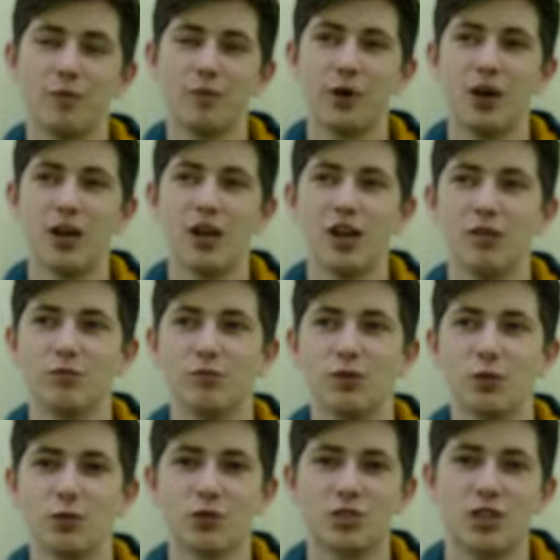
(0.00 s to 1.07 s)

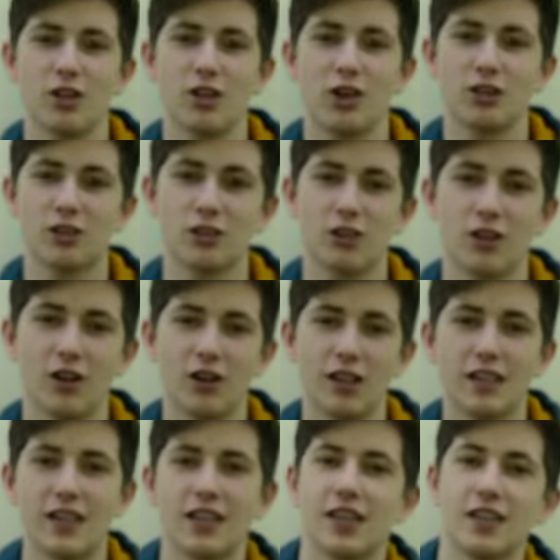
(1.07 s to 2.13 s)
But also, I do
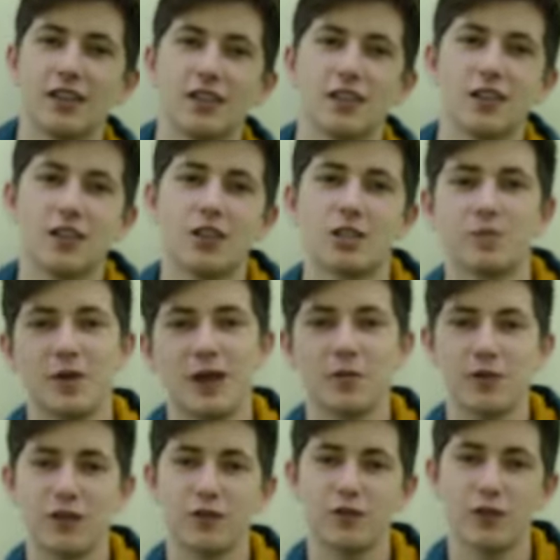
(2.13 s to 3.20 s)
like in the last
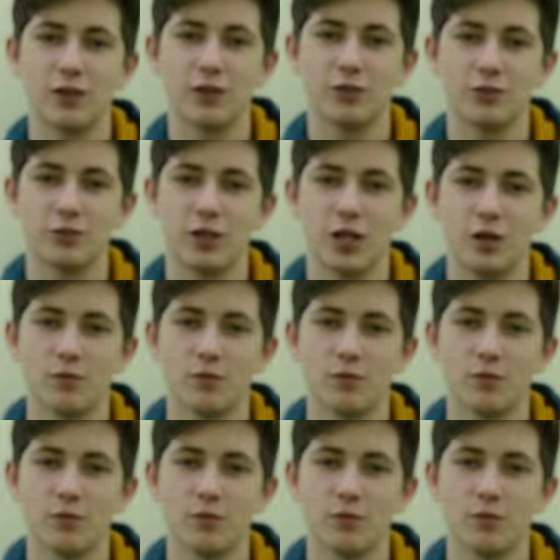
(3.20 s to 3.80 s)
Batman film,